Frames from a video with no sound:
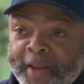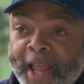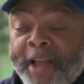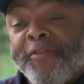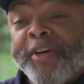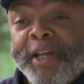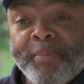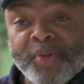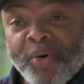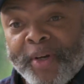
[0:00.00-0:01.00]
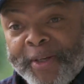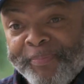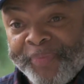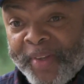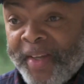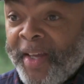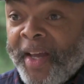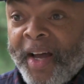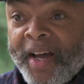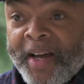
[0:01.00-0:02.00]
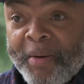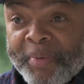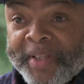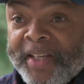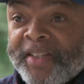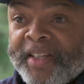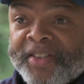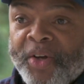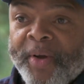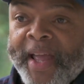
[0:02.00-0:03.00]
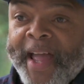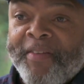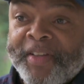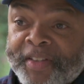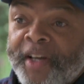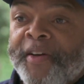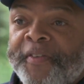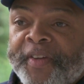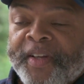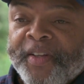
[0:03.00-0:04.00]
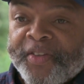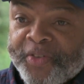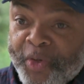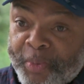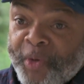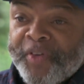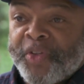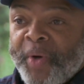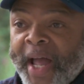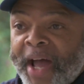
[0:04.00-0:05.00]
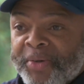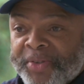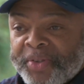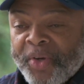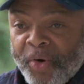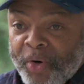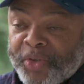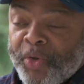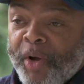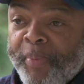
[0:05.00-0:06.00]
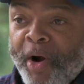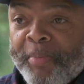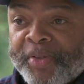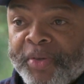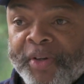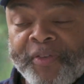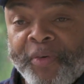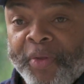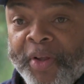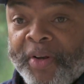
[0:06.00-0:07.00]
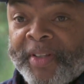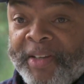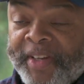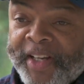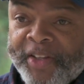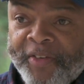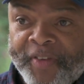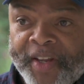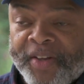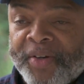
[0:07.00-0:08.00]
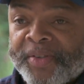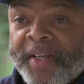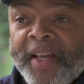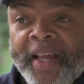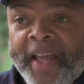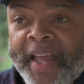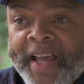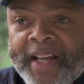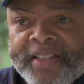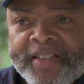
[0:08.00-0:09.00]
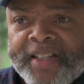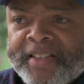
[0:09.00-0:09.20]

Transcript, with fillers: gainfully employed, uh, but they just don't have enough to move into a house or to an apartment, so therefore they're living in their vehicles. Baker fears the